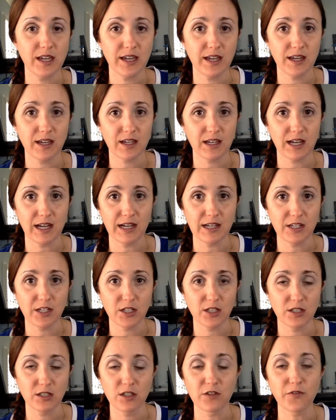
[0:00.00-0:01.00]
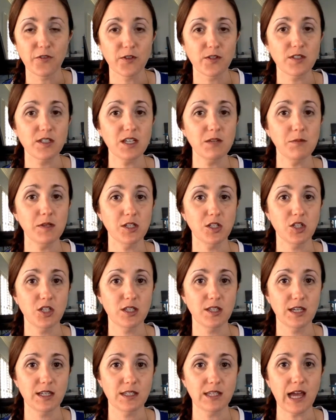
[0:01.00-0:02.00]
tag on the first
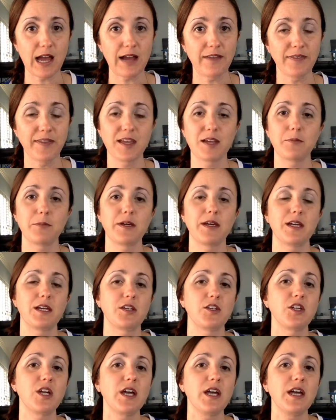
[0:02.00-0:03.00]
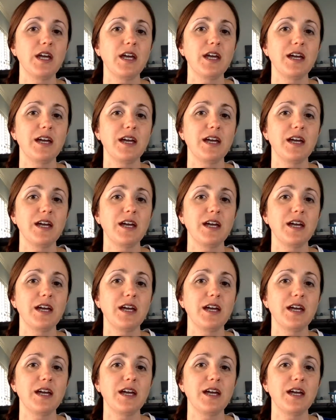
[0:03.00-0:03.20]
image that's on that page.